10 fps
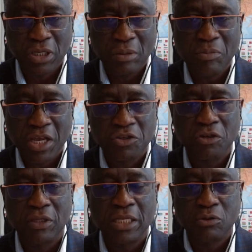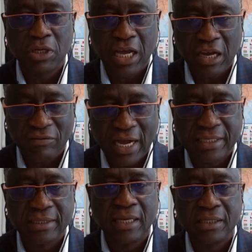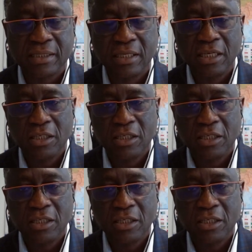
Make sure that you can have access